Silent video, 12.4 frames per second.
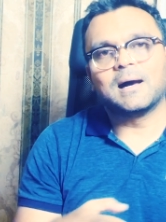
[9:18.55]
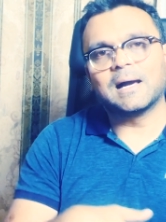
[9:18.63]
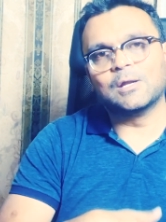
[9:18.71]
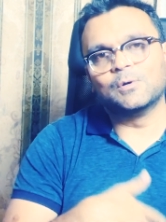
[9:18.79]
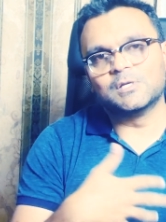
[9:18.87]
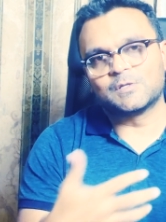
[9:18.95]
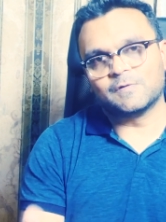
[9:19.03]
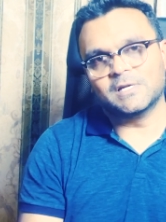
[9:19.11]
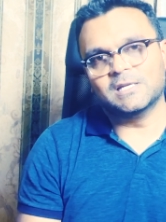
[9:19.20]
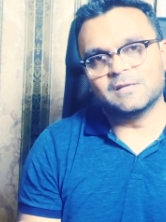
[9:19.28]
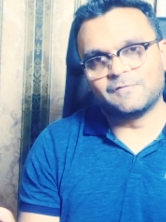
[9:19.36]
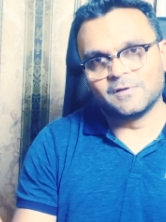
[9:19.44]
I know it's
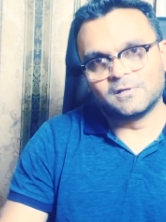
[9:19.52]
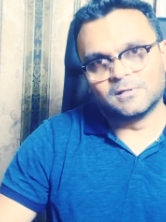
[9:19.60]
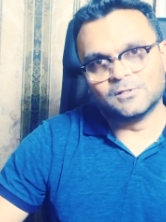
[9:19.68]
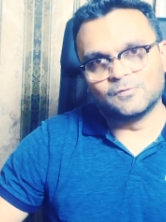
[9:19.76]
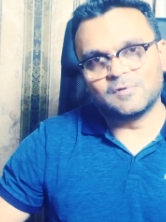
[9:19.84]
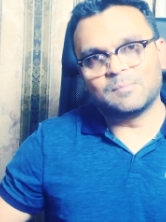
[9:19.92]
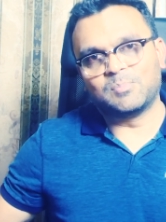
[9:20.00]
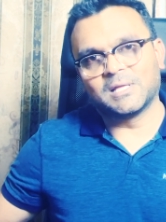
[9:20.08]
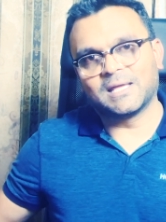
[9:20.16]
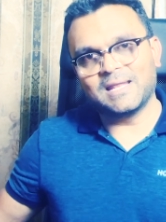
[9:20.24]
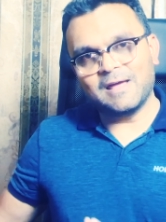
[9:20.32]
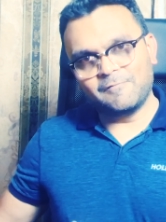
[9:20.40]
very difficult to
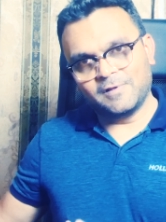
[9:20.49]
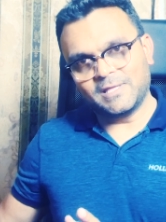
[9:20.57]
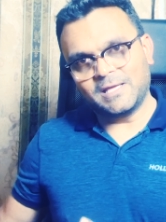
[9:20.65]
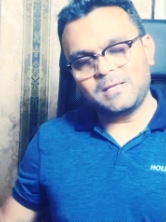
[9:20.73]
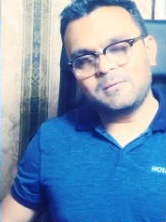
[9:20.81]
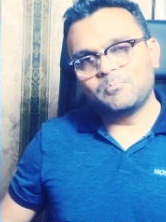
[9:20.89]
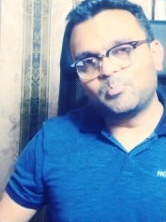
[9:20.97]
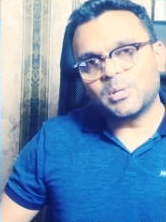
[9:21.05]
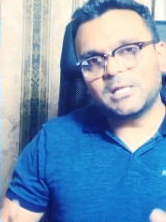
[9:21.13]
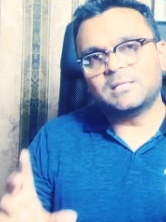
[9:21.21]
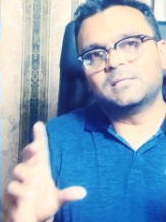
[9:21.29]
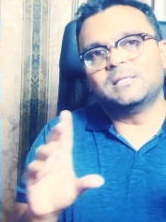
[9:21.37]
replicate everything,
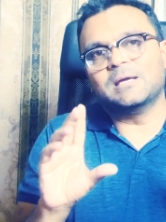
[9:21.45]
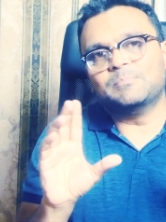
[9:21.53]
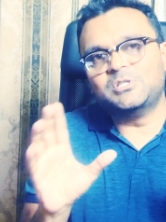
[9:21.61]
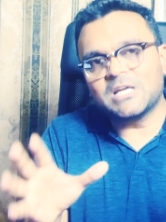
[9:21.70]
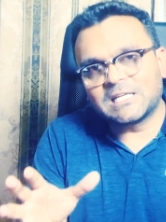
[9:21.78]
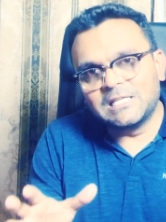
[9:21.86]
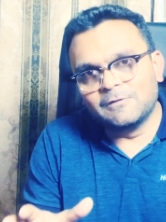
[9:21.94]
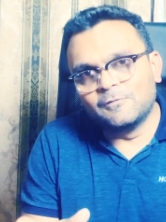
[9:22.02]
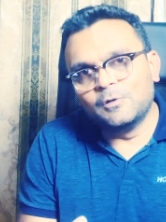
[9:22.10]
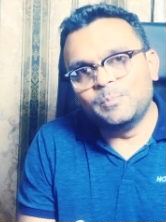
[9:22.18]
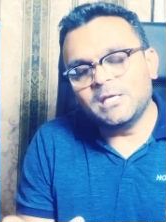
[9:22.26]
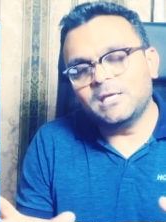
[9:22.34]
but the objective
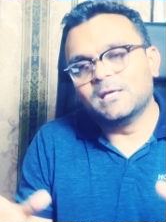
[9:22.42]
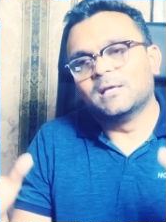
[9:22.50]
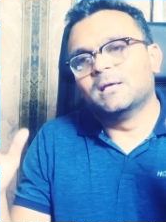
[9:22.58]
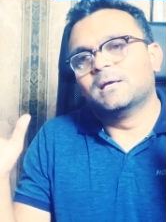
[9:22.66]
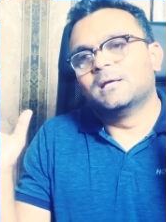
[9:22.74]
would be